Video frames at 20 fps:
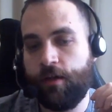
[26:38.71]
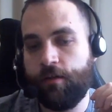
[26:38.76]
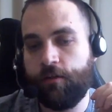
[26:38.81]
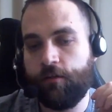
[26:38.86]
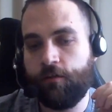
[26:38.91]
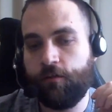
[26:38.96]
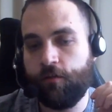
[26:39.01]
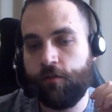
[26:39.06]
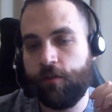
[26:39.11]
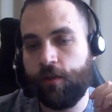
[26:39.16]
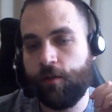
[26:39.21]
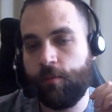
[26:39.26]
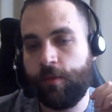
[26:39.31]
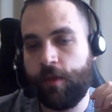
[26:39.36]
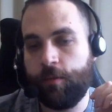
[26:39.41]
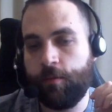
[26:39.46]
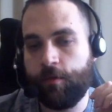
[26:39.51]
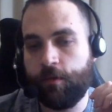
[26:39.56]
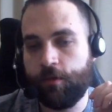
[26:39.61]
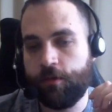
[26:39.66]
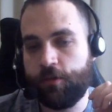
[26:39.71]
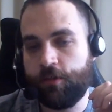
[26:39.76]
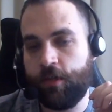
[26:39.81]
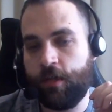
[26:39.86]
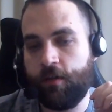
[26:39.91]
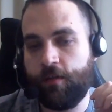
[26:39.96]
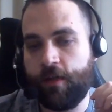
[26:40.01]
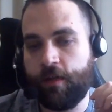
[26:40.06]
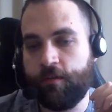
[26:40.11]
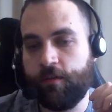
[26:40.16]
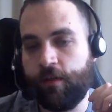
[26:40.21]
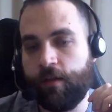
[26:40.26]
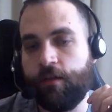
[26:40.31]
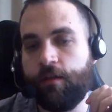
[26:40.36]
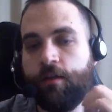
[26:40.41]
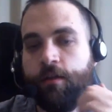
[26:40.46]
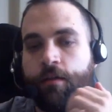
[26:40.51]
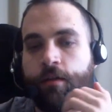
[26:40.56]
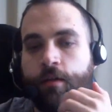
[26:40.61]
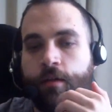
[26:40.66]
and soon they'll be able to share that
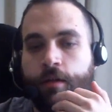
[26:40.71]
data.